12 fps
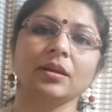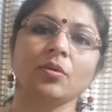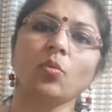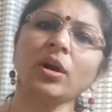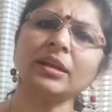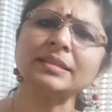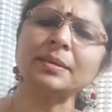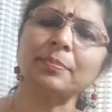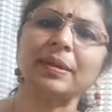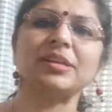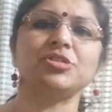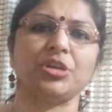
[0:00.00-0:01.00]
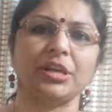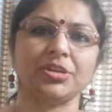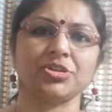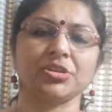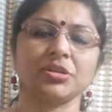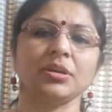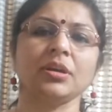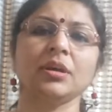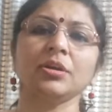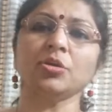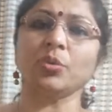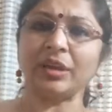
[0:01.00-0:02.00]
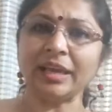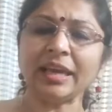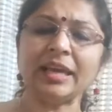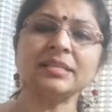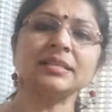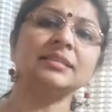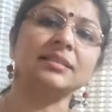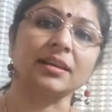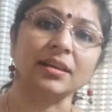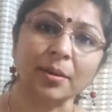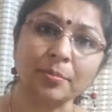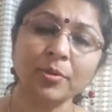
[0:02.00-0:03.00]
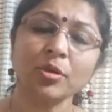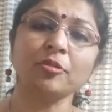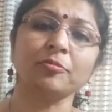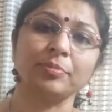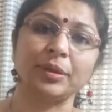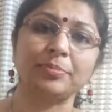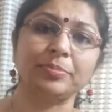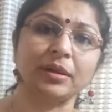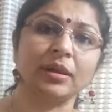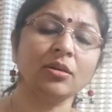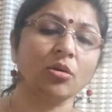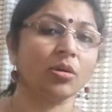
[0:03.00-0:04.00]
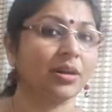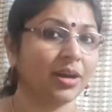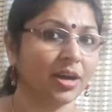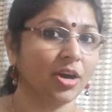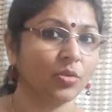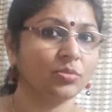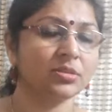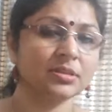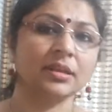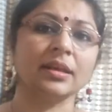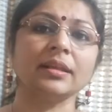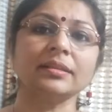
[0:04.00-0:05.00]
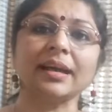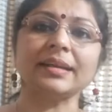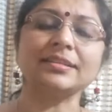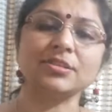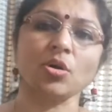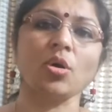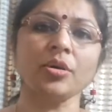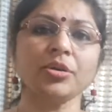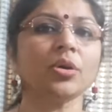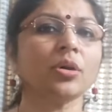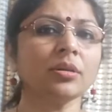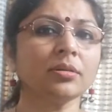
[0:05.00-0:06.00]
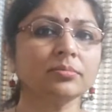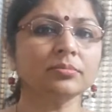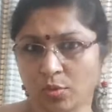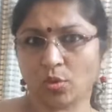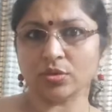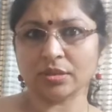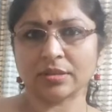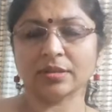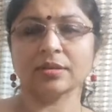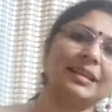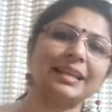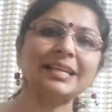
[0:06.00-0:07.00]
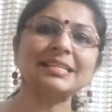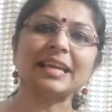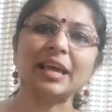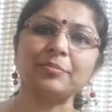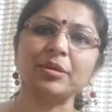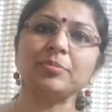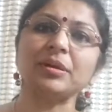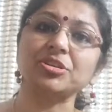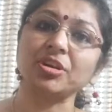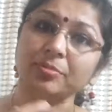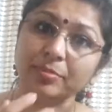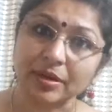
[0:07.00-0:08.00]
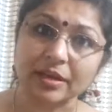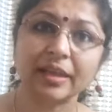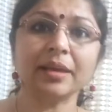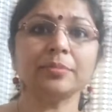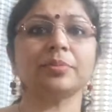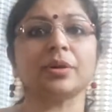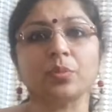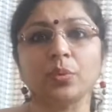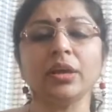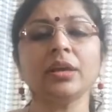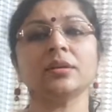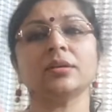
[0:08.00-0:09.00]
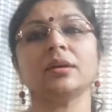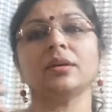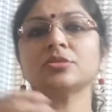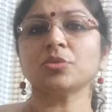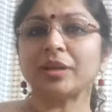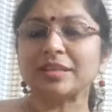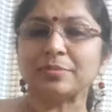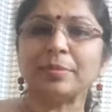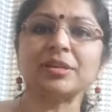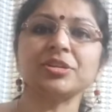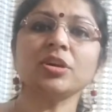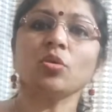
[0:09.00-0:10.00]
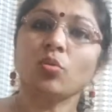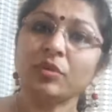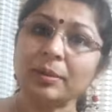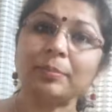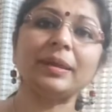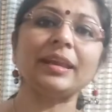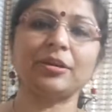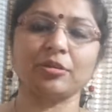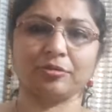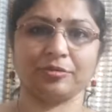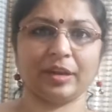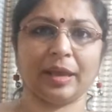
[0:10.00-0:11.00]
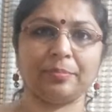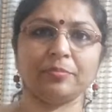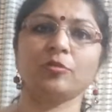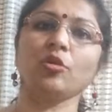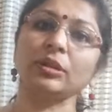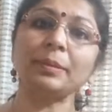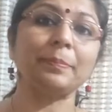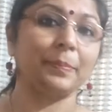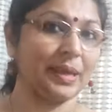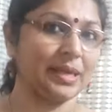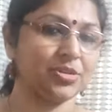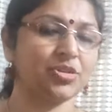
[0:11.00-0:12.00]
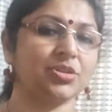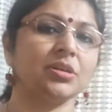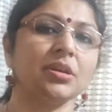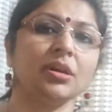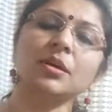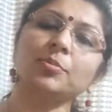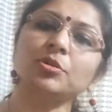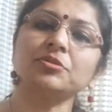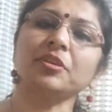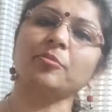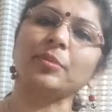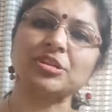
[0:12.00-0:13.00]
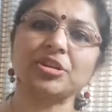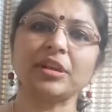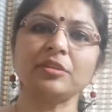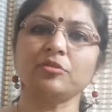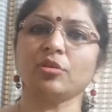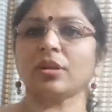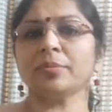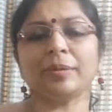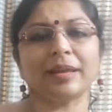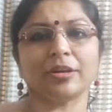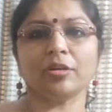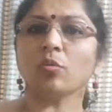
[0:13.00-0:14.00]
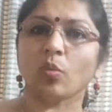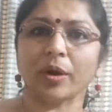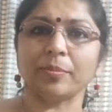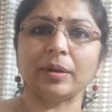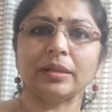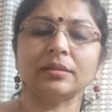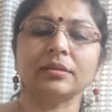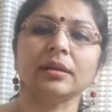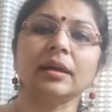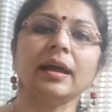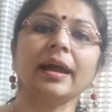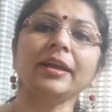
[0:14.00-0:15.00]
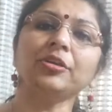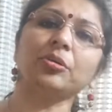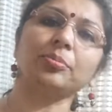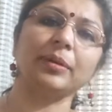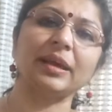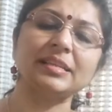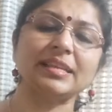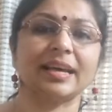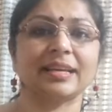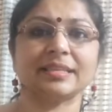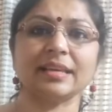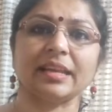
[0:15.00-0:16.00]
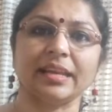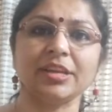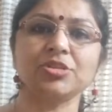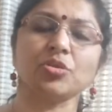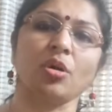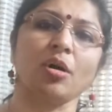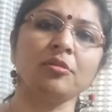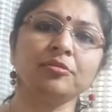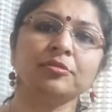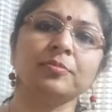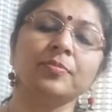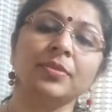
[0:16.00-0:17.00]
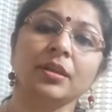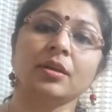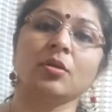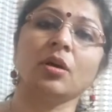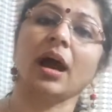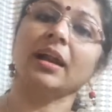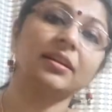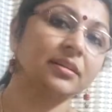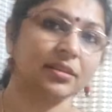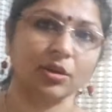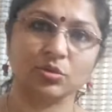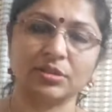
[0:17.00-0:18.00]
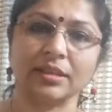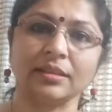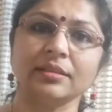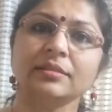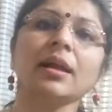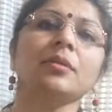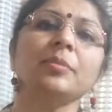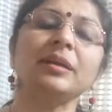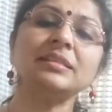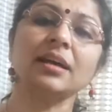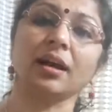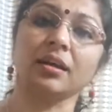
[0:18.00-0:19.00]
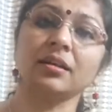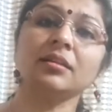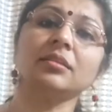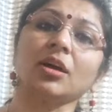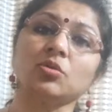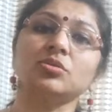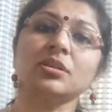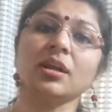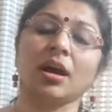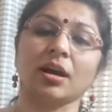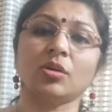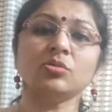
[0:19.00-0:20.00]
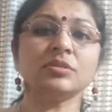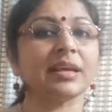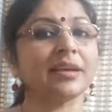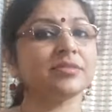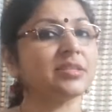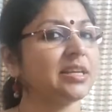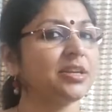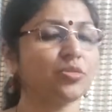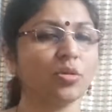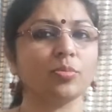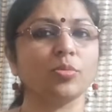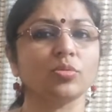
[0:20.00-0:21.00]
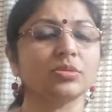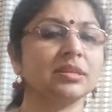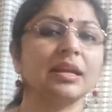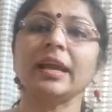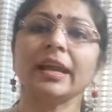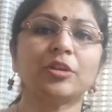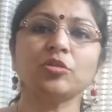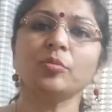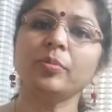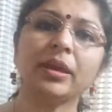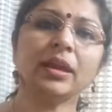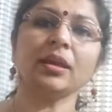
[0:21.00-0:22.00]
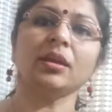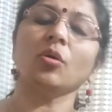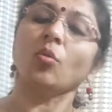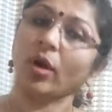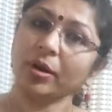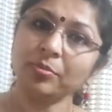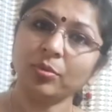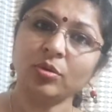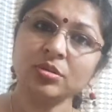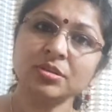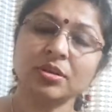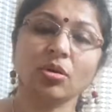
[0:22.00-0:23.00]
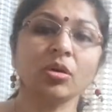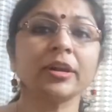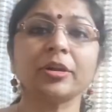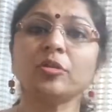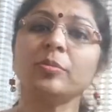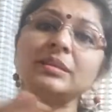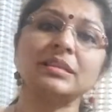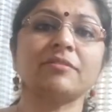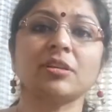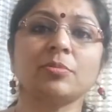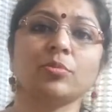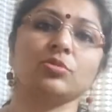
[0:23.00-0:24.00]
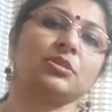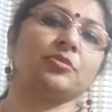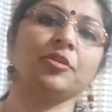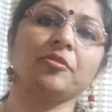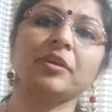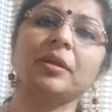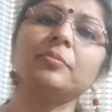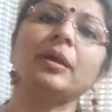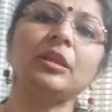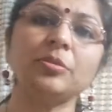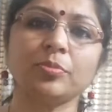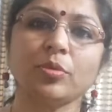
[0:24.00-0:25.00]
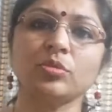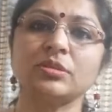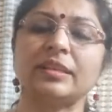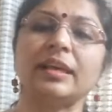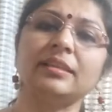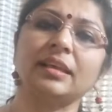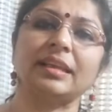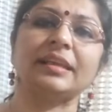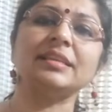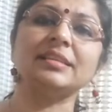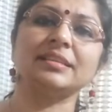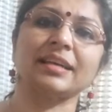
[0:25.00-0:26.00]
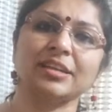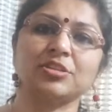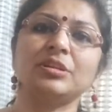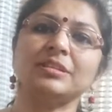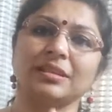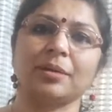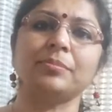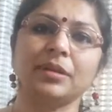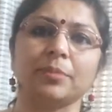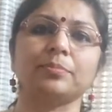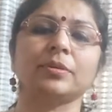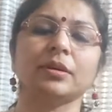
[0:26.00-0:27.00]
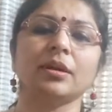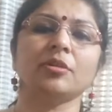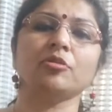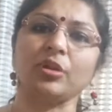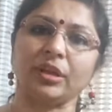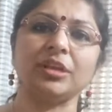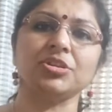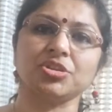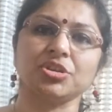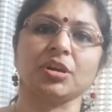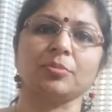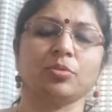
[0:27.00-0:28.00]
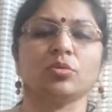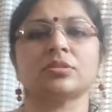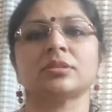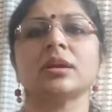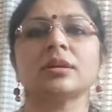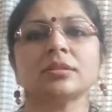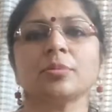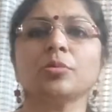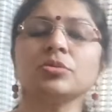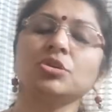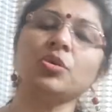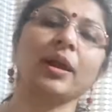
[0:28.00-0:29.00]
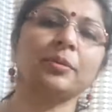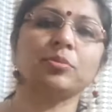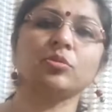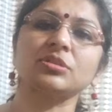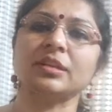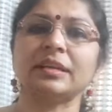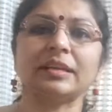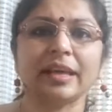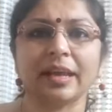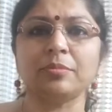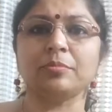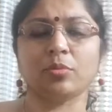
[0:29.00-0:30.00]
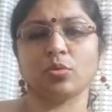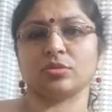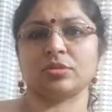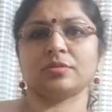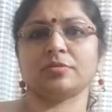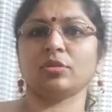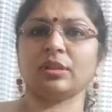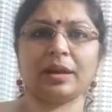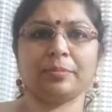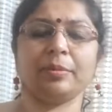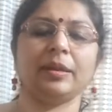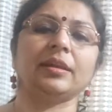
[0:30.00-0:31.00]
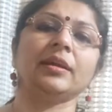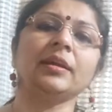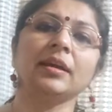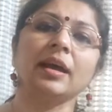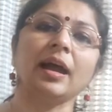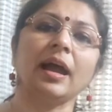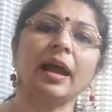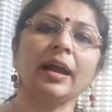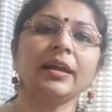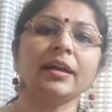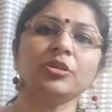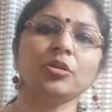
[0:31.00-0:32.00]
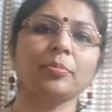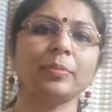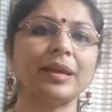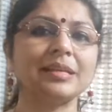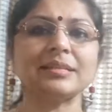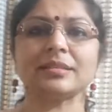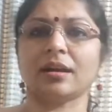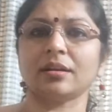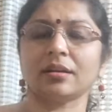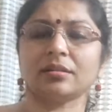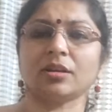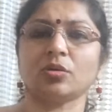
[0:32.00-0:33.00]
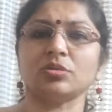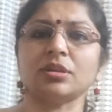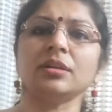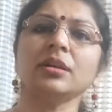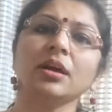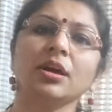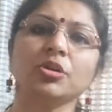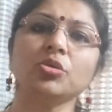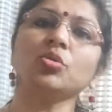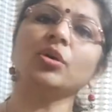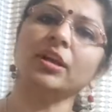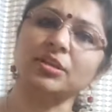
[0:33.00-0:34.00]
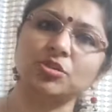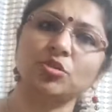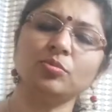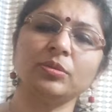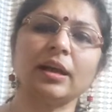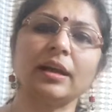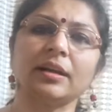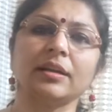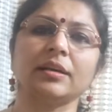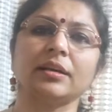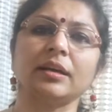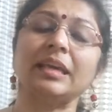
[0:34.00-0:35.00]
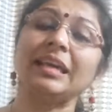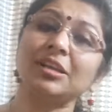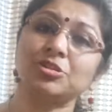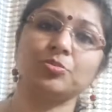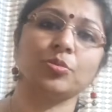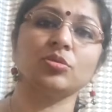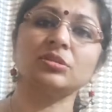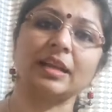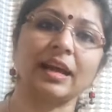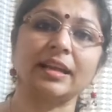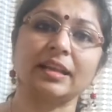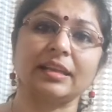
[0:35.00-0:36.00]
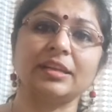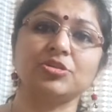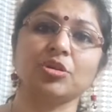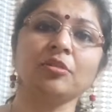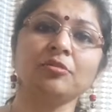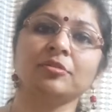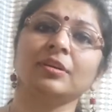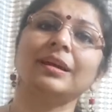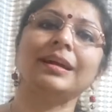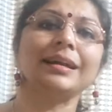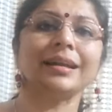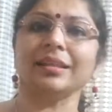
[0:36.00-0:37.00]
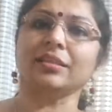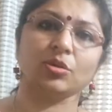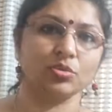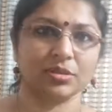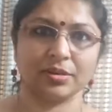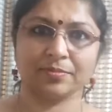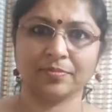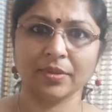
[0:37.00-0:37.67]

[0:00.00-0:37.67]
What is a page reach? Now reach is the number of people or accounts that saw your posts. The reach can be measured per day, per week. So it's measured over a period of time for the page. Suppose we are measuring for a period of 1 month and your page has a reach of 100,000. That means 100,000 accounts have seen your post. It could be one post or it could be several posts. If you have done many posts, then the reach is actually summed up for each post. Suppose you had posted 10 posts for that period and your page is 100,000. You could assume that each post had a reach of 10,000.